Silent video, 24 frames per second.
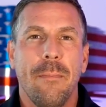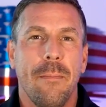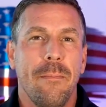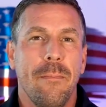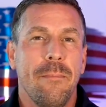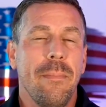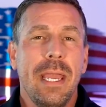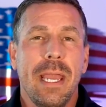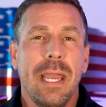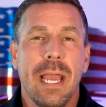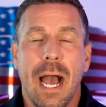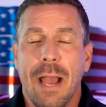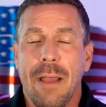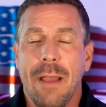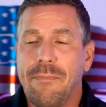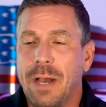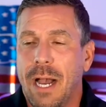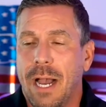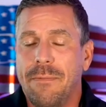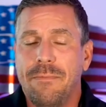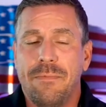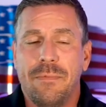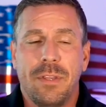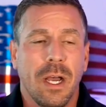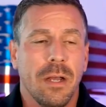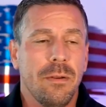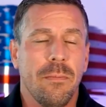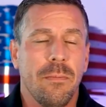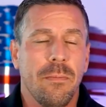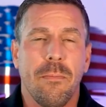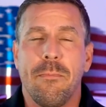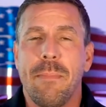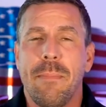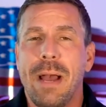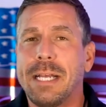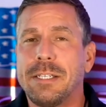Me, I've
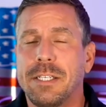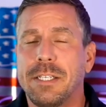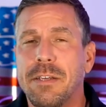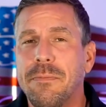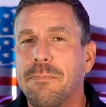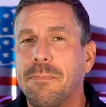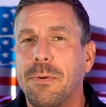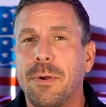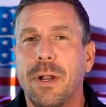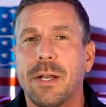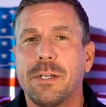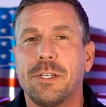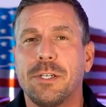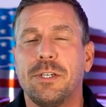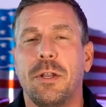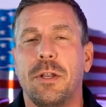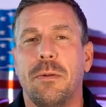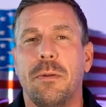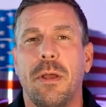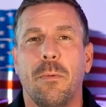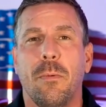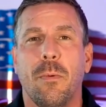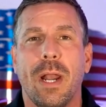done massive production